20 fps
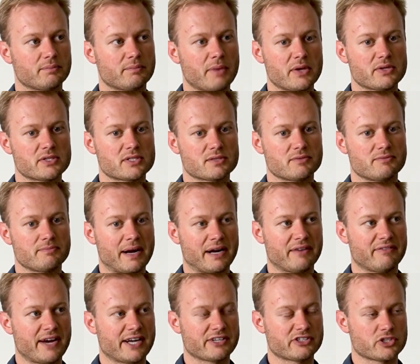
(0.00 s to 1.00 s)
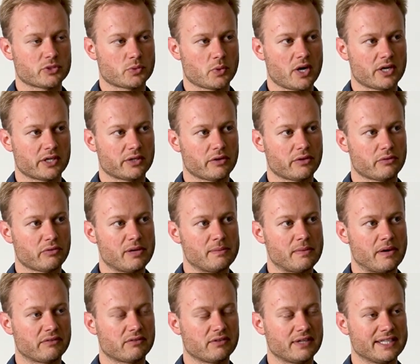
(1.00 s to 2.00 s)
Most manufacturers work on a
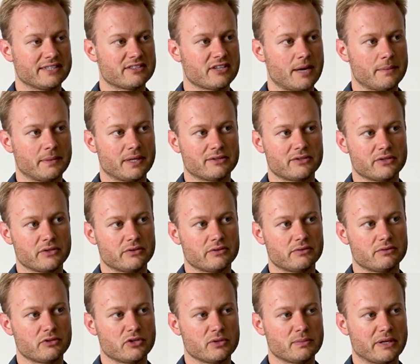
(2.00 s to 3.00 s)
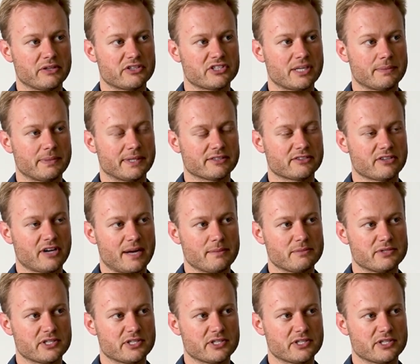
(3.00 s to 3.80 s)
3-month lead time and a two month shipping time.